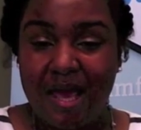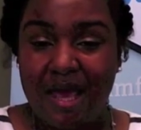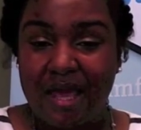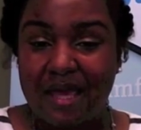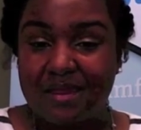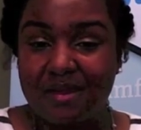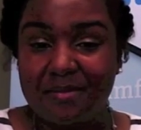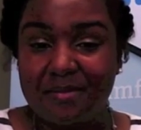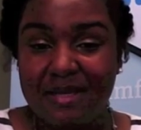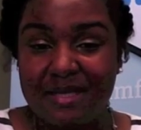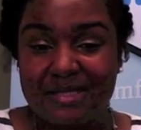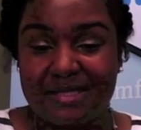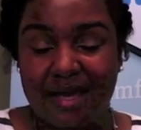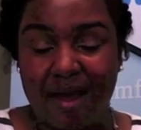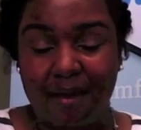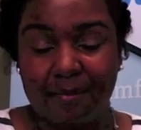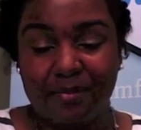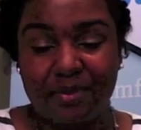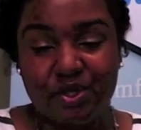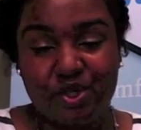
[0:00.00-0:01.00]
In the
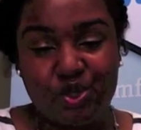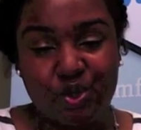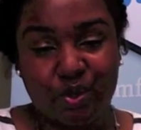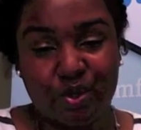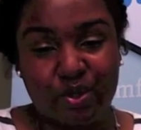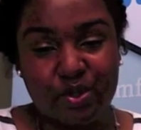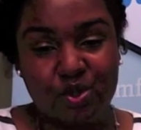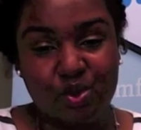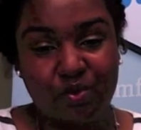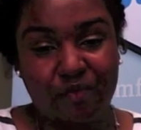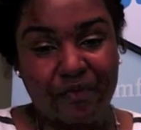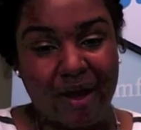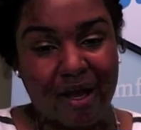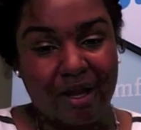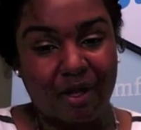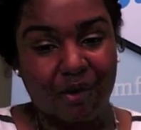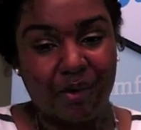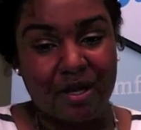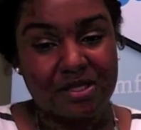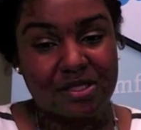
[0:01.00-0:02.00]
meantime, be sure to
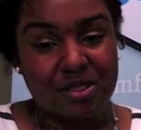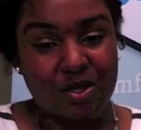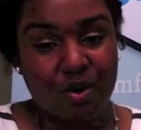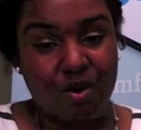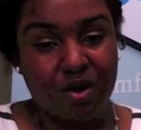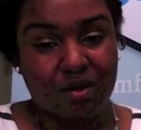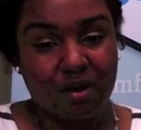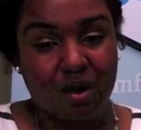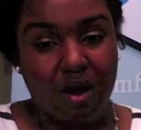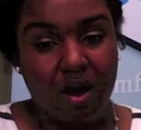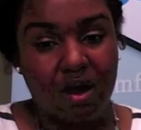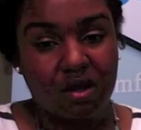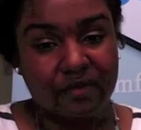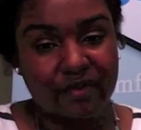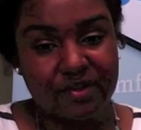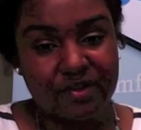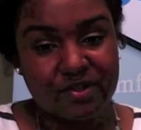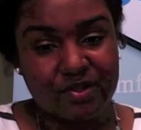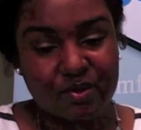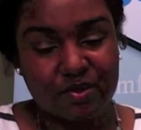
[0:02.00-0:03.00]
follow us on all of
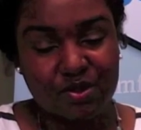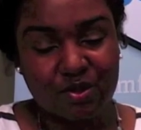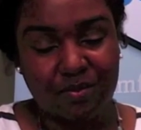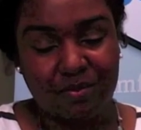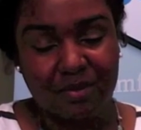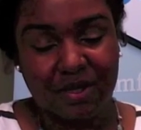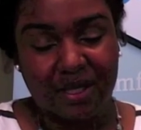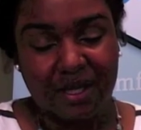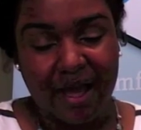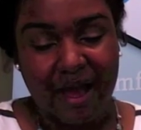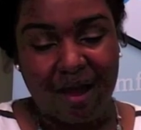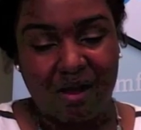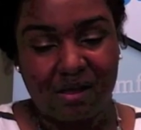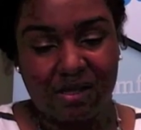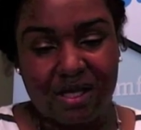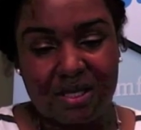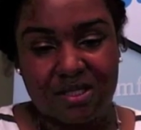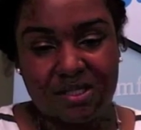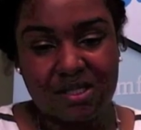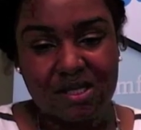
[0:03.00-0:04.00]
our social media
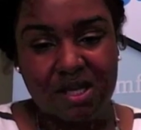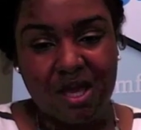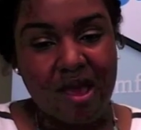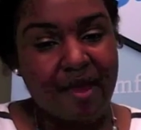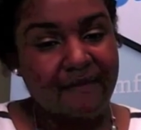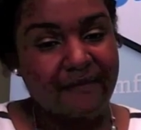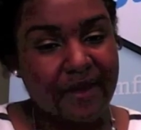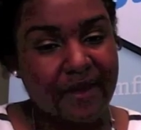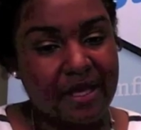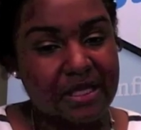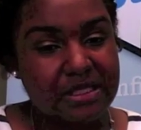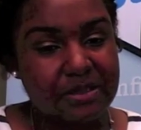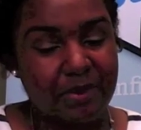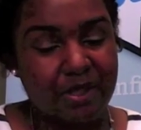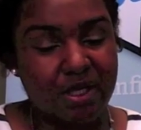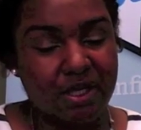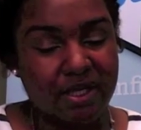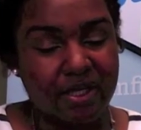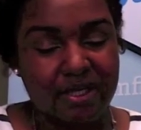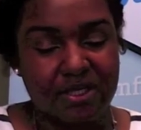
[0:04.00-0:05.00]
outlets,
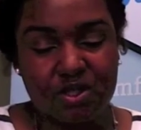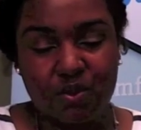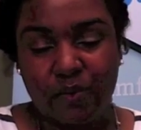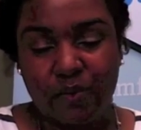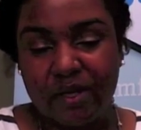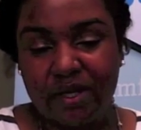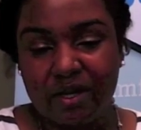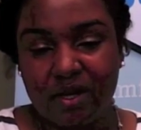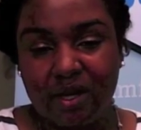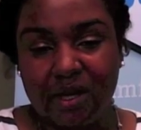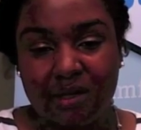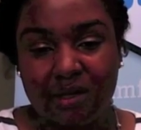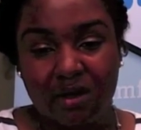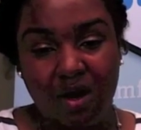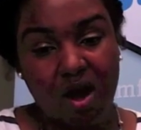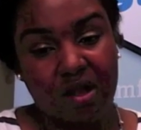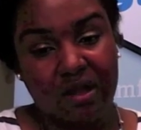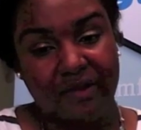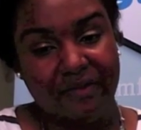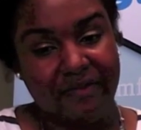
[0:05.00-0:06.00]
Facebook and Twitter and
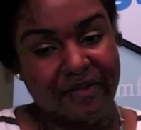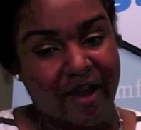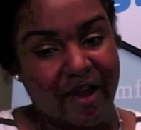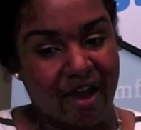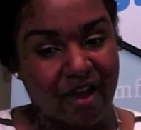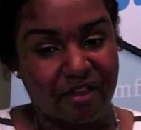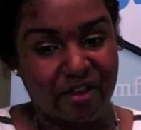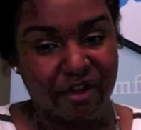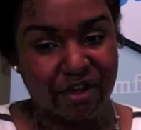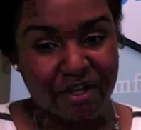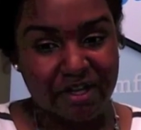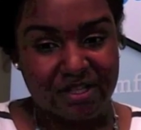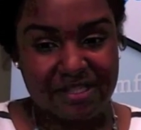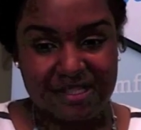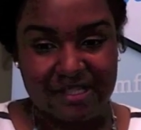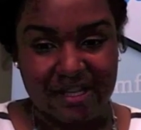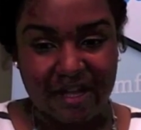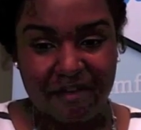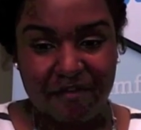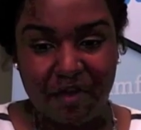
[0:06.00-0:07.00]
all of that other good
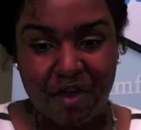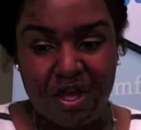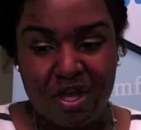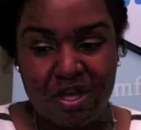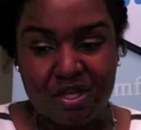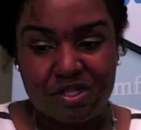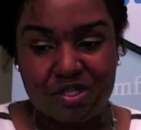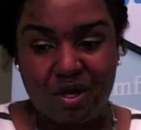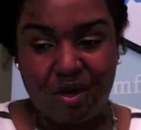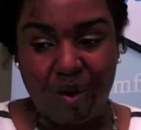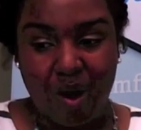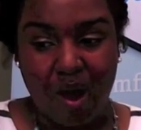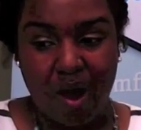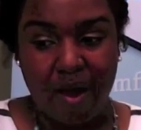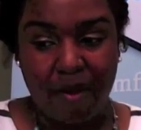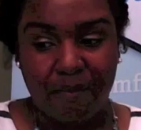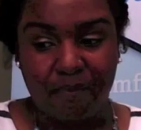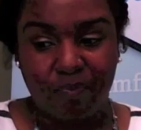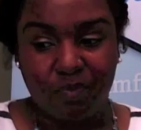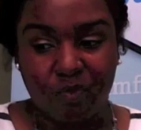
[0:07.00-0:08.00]
stuff. So
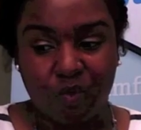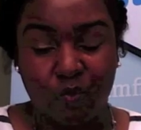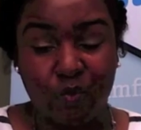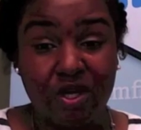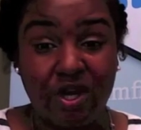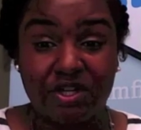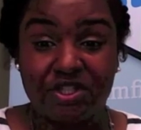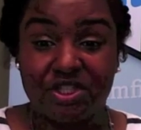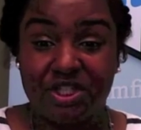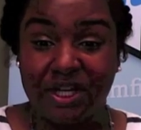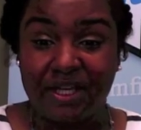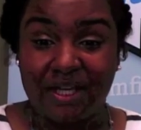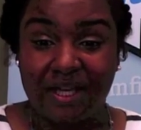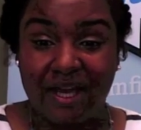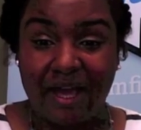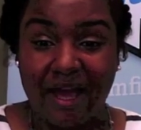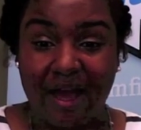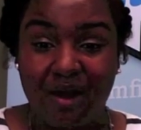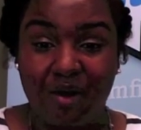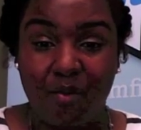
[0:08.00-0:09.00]
um, we are checking
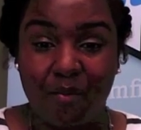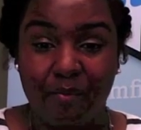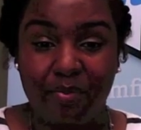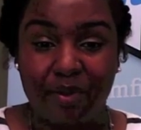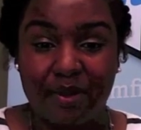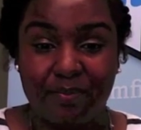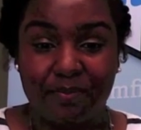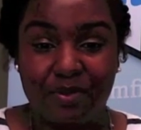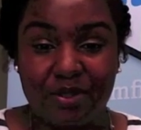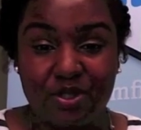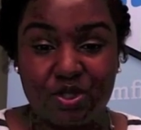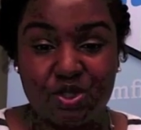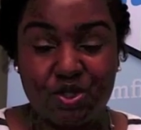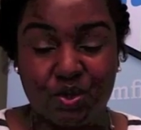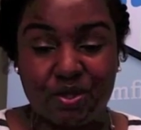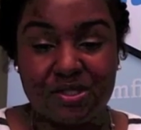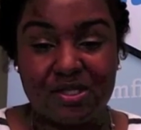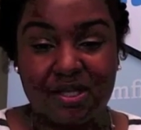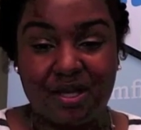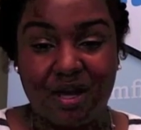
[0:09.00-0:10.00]
out, but be
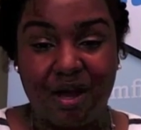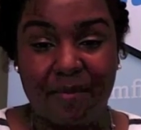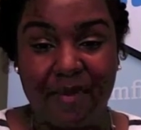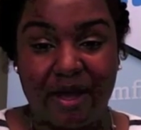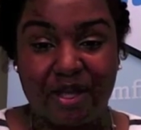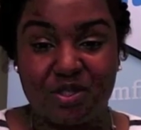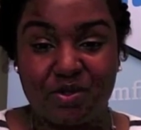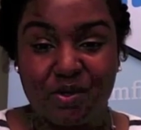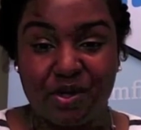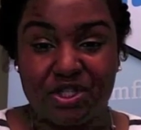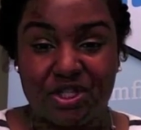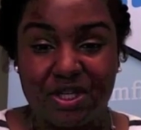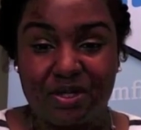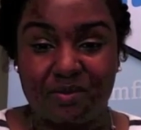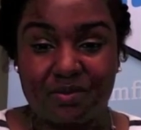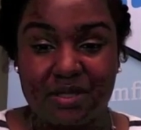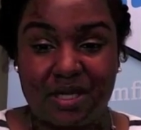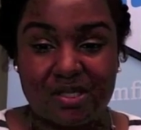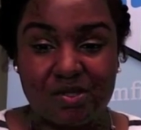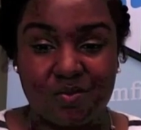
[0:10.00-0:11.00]
sure to come back to our channel
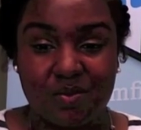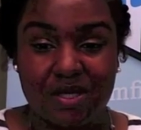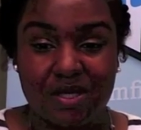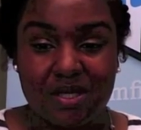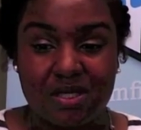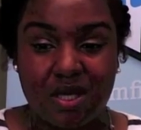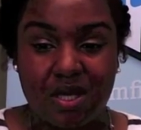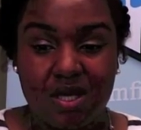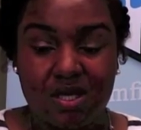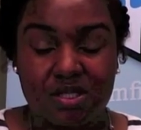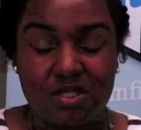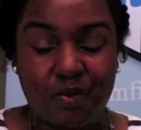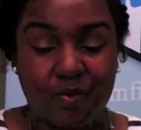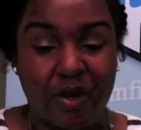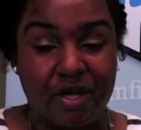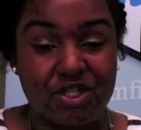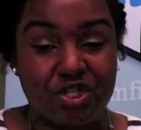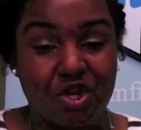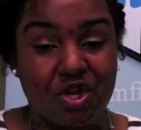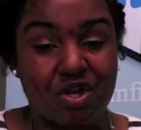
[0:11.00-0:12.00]
next week to
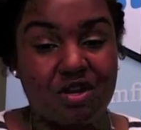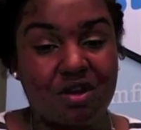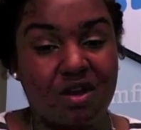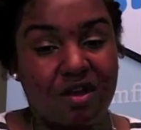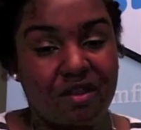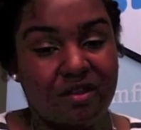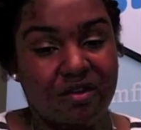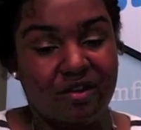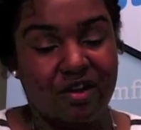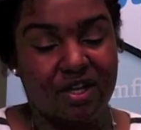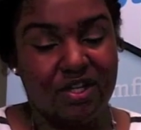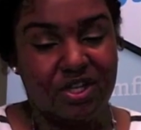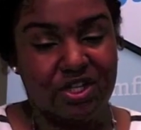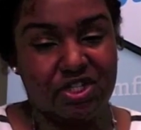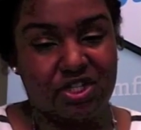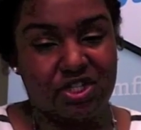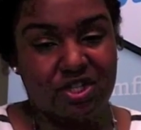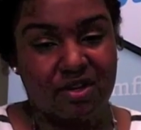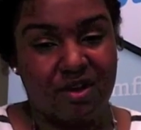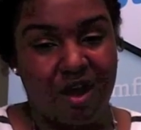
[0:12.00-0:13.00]
watch another
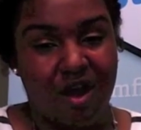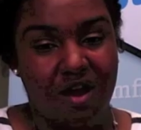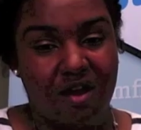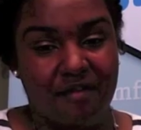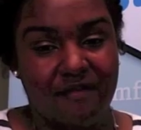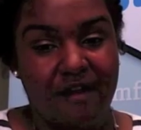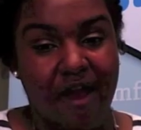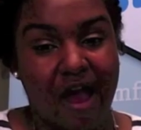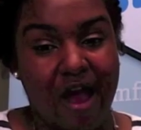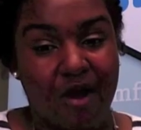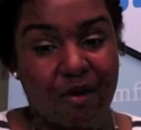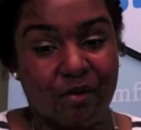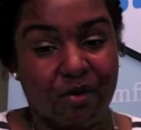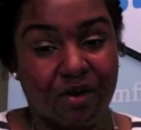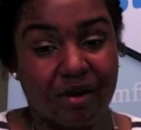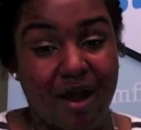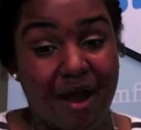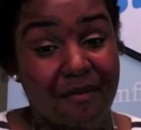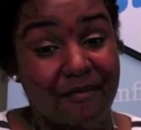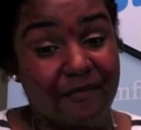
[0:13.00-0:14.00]
edition of
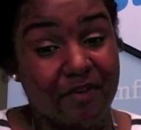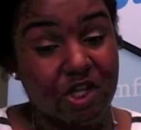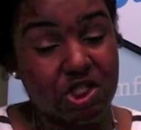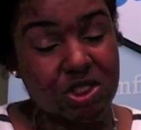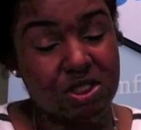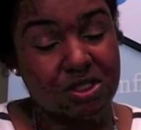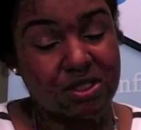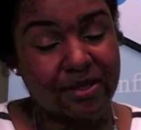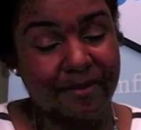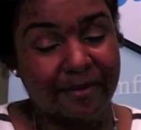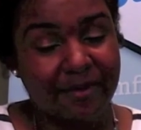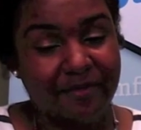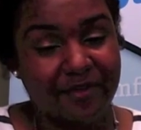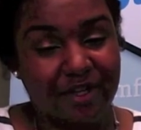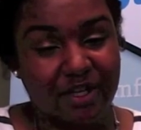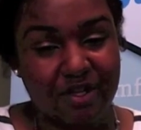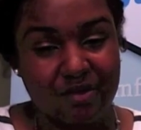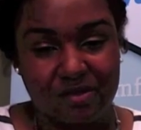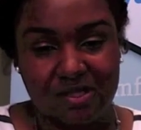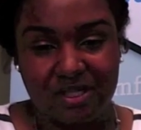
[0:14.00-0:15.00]
our I'm um, First Summer
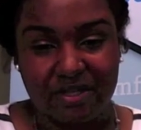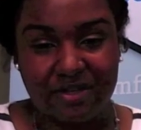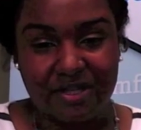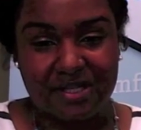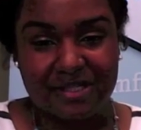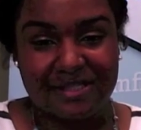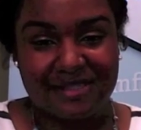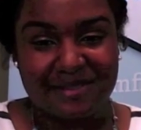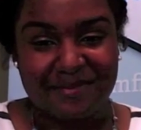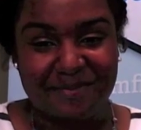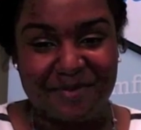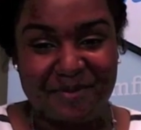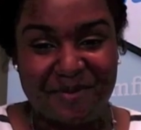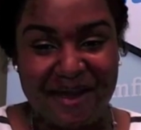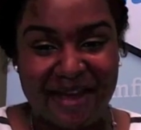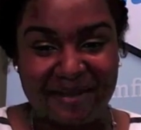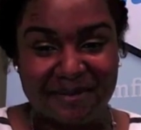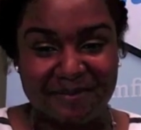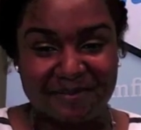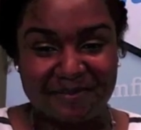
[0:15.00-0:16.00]
video series. Bye-bye.